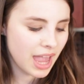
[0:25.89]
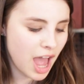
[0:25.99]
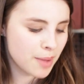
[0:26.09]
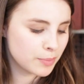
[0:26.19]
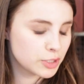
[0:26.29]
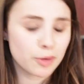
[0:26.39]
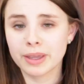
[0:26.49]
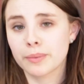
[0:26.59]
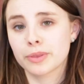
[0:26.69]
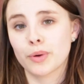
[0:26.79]
We're
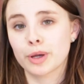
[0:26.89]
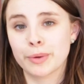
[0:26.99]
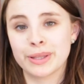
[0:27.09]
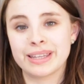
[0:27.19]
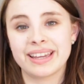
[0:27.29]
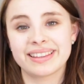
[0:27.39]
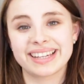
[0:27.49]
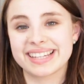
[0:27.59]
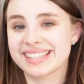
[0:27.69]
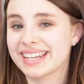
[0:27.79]
topping it with guacamole.
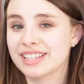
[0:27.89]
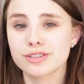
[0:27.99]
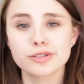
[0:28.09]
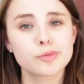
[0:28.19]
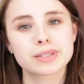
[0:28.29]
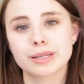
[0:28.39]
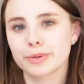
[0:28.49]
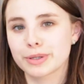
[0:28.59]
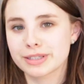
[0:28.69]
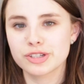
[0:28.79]
Like I said, it's super
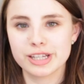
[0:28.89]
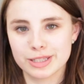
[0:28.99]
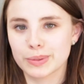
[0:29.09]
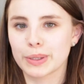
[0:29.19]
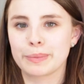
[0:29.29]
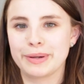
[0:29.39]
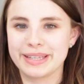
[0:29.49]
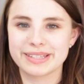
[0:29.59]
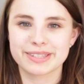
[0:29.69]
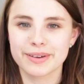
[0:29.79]
simple. It's a cheats
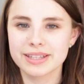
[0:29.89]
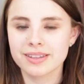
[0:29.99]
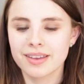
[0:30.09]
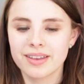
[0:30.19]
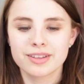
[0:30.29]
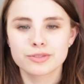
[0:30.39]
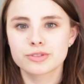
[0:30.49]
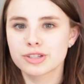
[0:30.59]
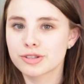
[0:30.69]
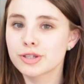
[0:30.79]
guacamole, so it's
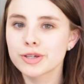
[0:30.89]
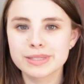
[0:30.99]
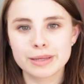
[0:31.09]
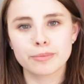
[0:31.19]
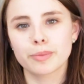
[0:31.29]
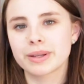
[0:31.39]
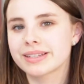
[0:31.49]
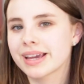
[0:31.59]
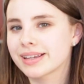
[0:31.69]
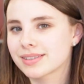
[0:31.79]
just too simple, but
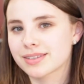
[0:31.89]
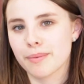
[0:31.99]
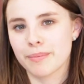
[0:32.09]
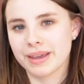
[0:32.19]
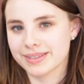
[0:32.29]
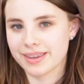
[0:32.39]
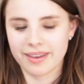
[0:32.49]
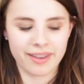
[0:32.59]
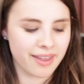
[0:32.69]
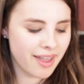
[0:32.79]
it tastes
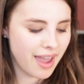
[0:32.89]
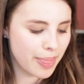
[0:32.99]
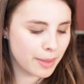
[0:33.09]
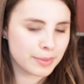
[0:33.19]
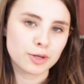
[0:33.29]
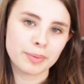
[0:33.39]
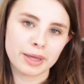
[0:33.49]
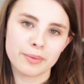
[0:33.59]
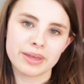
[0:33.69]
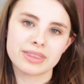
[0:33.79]
amazing. And then we're
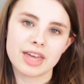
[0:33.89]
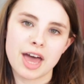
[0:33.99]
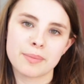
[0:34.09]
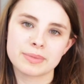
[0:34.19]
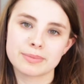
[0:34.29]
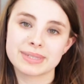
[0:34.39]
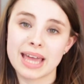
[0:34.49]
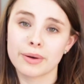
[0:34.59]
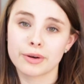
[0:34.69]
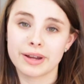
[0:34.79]
topping it with some
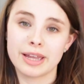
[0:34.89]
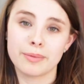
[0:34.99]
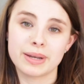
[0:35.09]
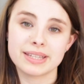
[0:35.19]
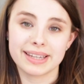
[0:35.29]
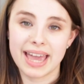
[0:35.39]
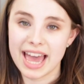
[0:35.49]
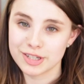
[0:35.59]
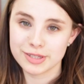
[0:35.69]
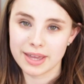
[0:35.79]
sour cream, but it's a
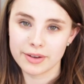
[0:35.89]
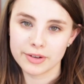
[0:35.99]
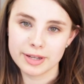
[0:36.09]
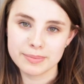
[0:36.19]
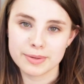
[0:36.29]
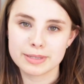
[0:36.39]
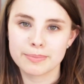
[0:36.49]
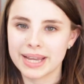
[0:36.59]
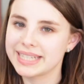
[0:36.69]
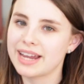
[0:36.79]
cashew sour cream, so it's
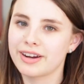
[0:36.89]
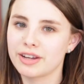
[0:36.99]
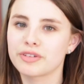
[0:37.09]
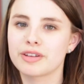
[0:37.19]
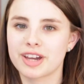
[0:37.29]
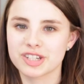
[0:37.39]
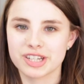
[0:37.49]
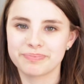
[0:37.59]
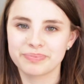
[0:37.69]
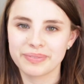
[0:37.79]
my dairy-free
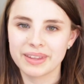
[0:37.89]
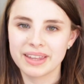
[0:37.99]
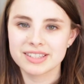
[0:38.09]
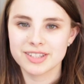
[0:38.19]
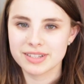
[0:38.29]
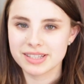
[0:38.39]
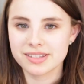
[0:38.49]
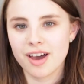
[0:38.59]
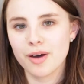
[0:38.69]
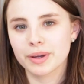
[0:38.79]
version. So to
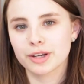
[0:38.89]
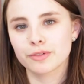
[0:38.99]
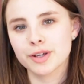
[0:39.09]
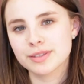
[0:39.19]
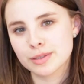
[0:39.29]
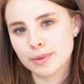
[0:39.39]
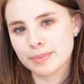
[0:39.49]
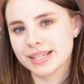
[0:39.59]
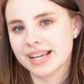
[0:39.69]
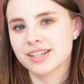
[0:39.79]
start, we're going to roast the sweet
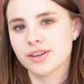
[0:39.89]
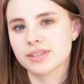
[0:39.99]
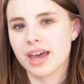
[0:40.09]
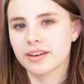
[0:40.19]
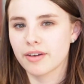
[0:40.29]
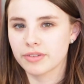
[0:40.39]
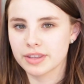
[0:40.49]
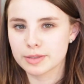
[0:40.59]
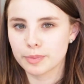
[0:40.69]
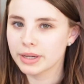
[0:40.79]
potatoes at an oven
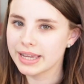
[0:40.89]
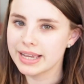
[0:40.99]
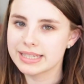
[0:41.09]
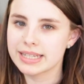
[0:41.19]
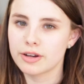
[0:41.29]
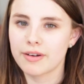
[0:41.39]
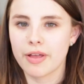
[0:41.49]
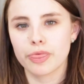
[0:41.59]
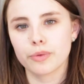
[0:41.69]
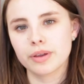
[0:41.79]
that's preheated at
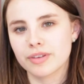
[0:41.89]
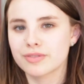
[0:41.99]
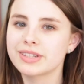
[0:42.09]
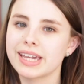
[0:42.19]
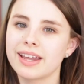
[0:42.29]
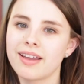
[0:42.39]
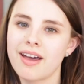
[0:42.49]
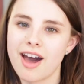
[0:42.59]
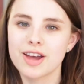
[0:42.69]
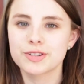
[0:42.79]
around 350,
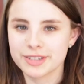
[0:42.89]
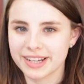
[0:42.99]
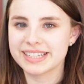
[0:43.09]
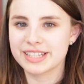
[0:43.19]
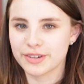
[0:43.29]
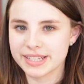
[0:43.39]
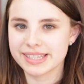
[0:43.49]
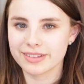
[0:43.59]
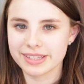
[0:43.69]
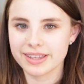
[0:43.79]
190 degrees
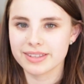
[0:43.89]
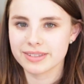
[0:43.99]
Celsius.